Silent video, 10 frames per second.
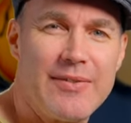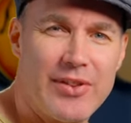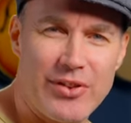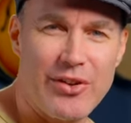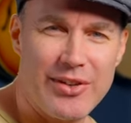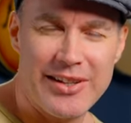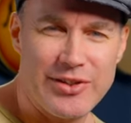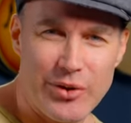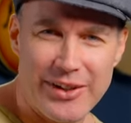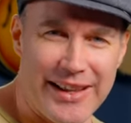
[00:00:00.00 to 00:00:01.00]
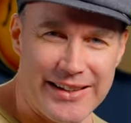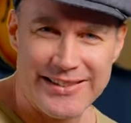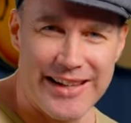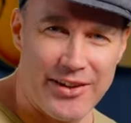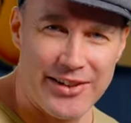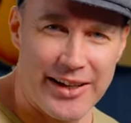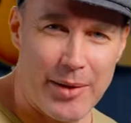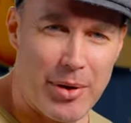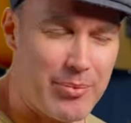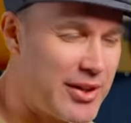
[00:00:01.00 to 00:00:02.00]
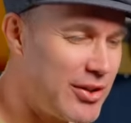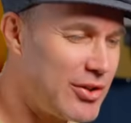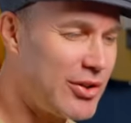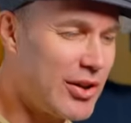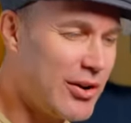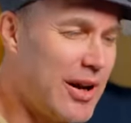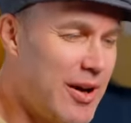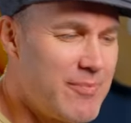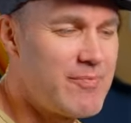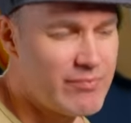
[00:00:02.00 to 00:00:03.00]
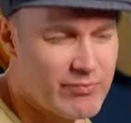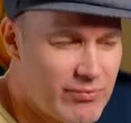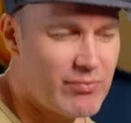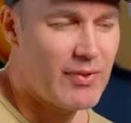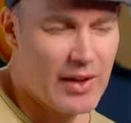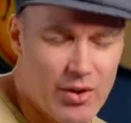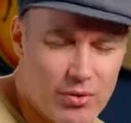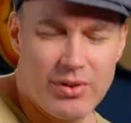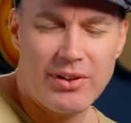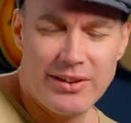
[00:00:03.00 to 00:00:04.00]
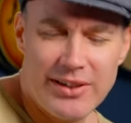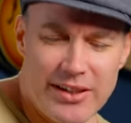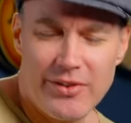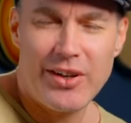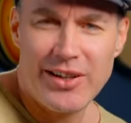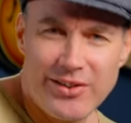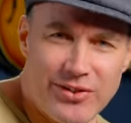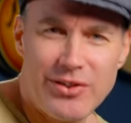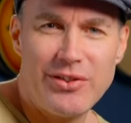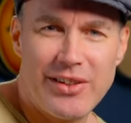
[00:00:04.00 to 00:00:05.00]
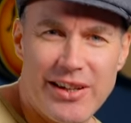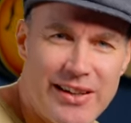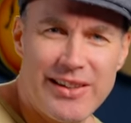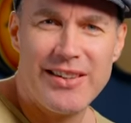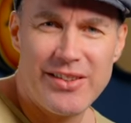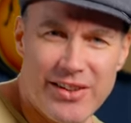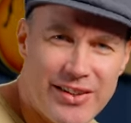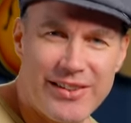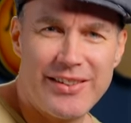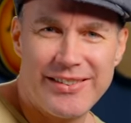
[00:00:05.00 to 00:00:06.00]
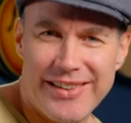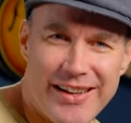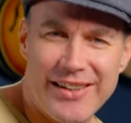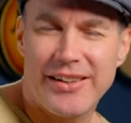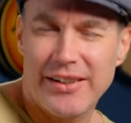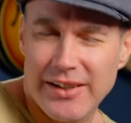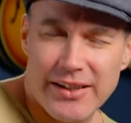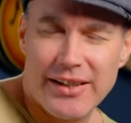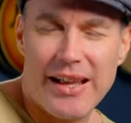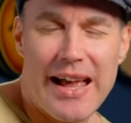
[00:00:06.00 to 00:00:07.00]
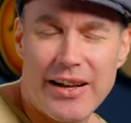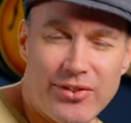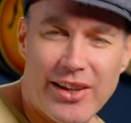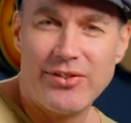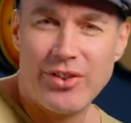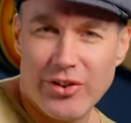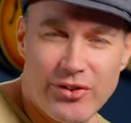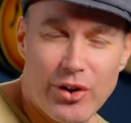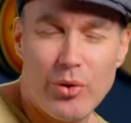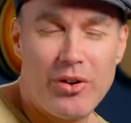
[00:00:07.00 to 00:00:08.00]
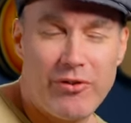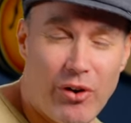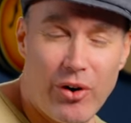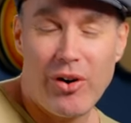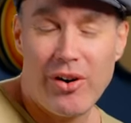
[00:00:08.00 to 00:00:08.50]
So doing that down, down, up, up thing, you could go we'll even together, yeah. Accents on 2 and 4.